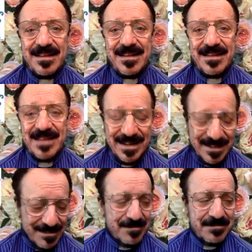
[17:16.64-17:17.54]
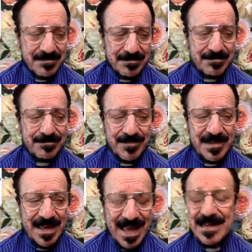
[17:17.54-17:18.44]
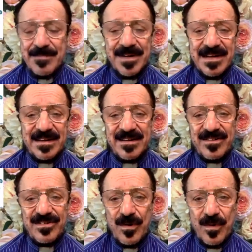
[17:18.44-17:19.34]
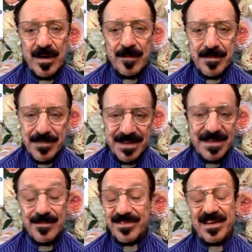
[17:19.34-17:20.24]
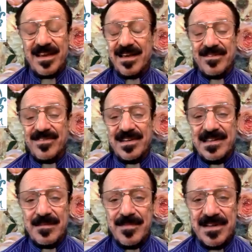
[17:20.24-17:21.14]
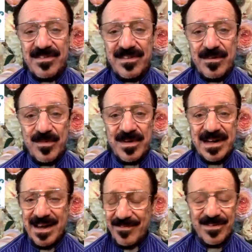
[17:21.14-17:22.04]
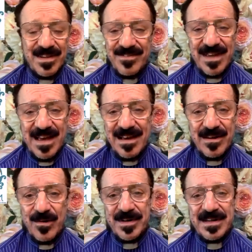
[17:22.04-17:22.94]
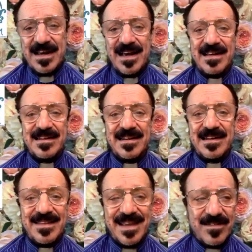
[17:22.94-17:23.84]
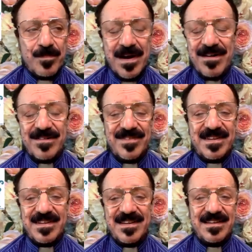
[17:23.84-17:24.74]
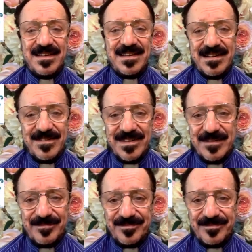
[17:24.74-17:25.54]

then anybody can show up and be themselves in the midst of whatever they've got going on. And that's part of the healing of it.